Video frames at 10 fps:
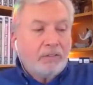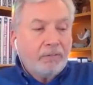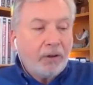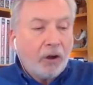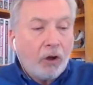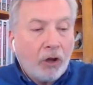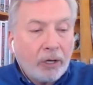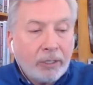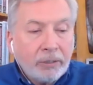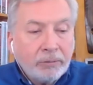uh,
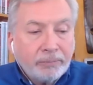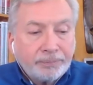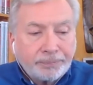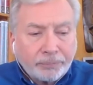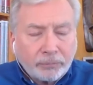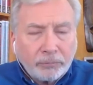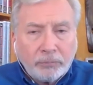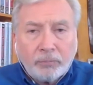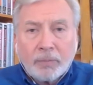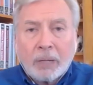on
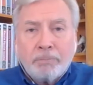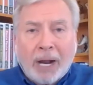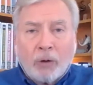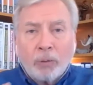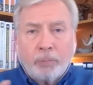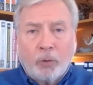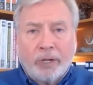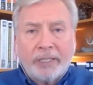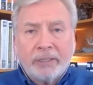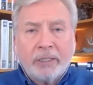
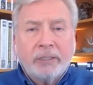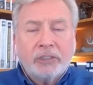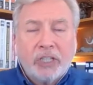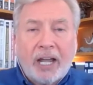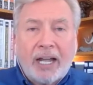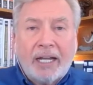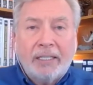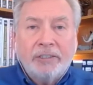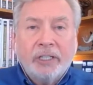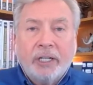PowerPoint
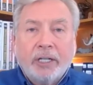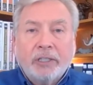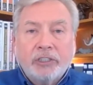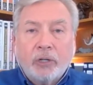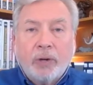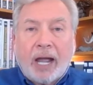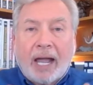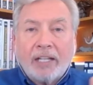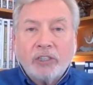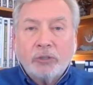slides. So
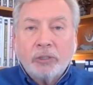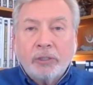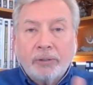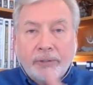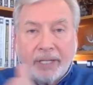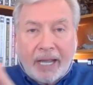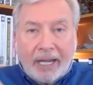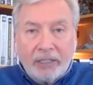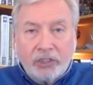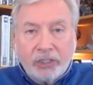as the
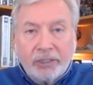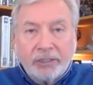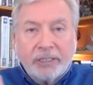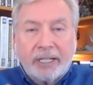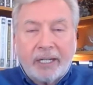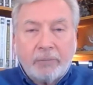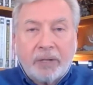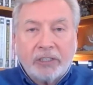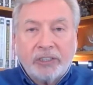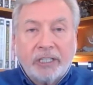agent and
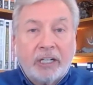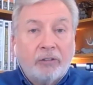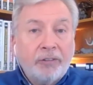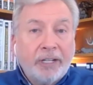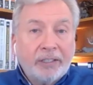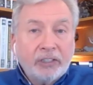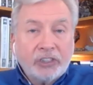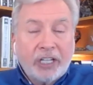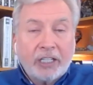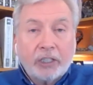myself and the
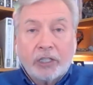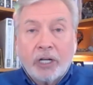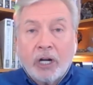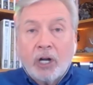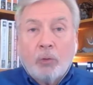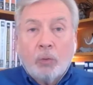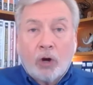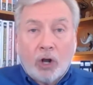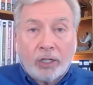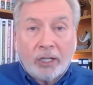seller
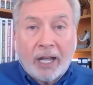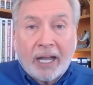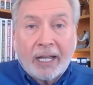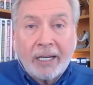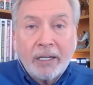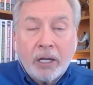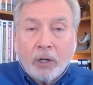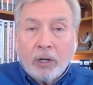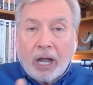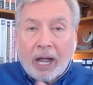were online,
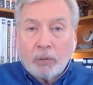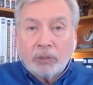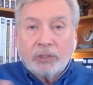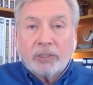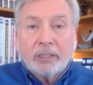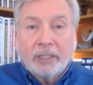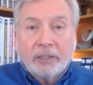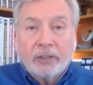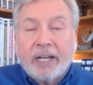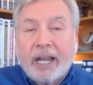I was
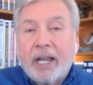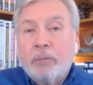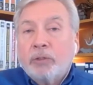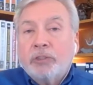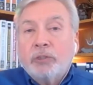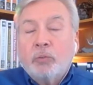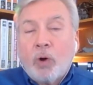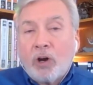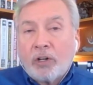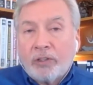literally able to
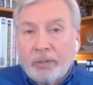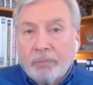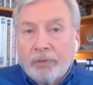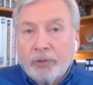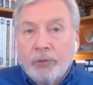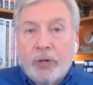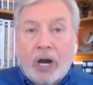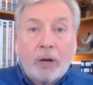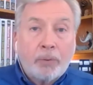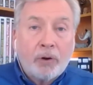walk them through
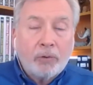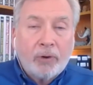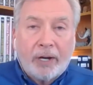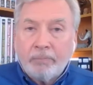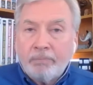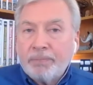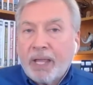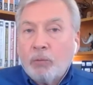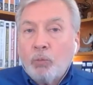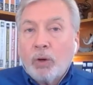our program
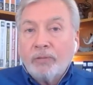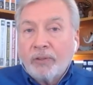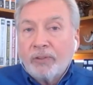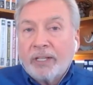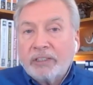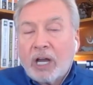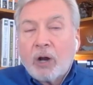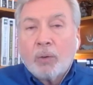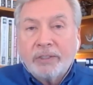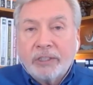and one of the things I
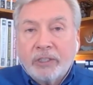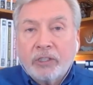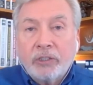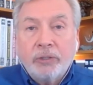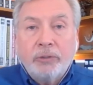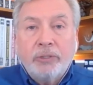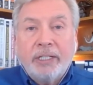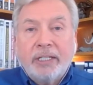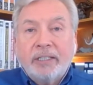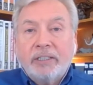always include
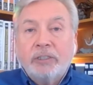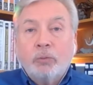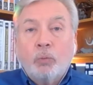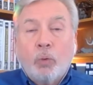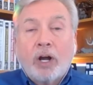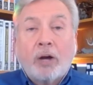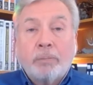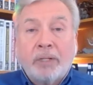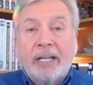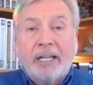is what our
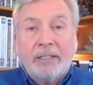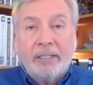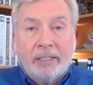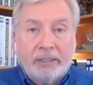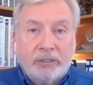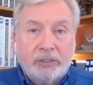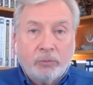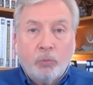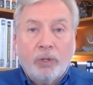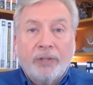plan is
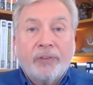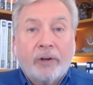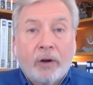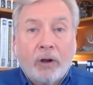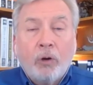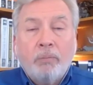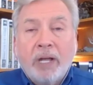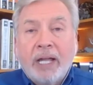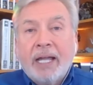with their home.